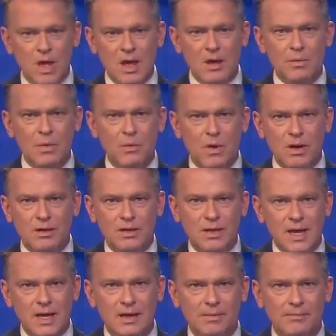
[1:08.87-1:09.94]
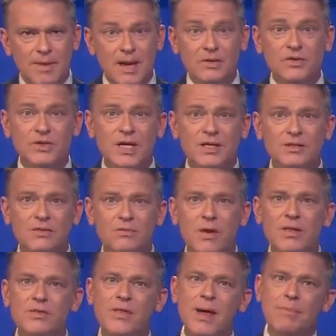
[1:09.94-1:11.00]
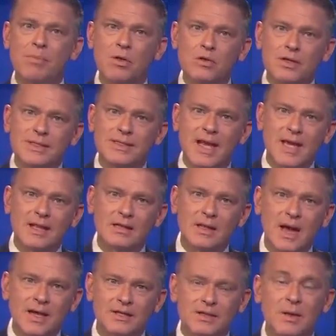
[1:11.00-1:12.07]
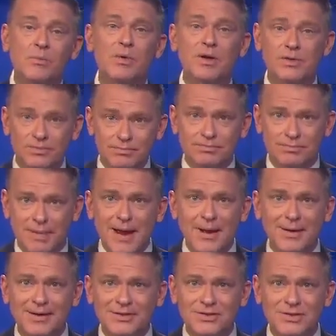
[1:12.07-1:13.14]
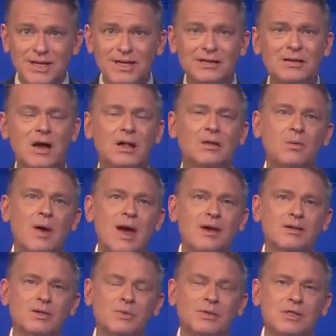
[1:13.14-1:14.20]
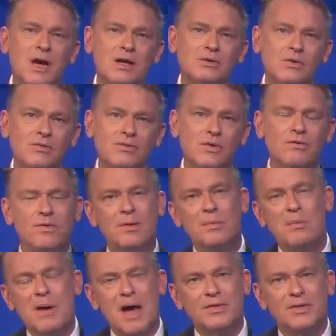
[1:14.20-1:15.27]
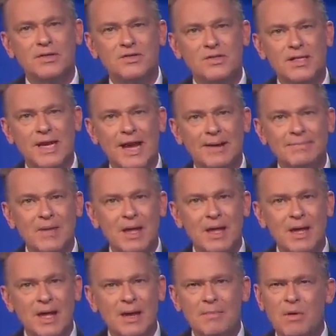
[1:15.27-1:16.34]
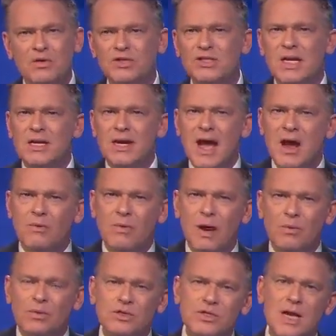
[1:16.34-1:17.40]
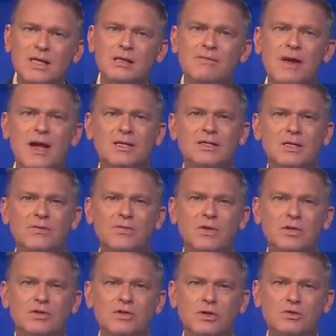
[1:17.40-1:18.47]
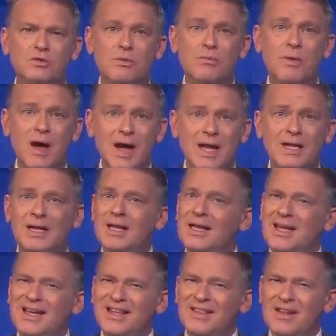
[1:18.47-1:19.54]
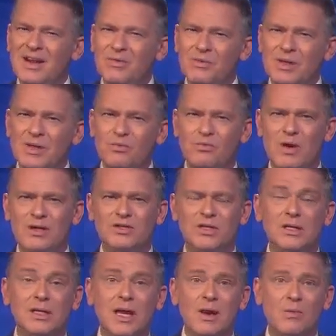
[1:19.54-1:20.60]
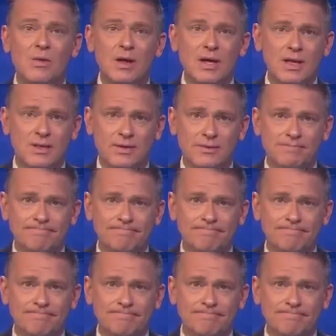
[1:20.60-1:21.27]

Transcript: And we wanted to get a better sense of whether that polling data lines up with parents in Colorado. So we talked to a few of them about this today. And most didn't outright reject the vaccine for their children, but they're not really rushing to get one either.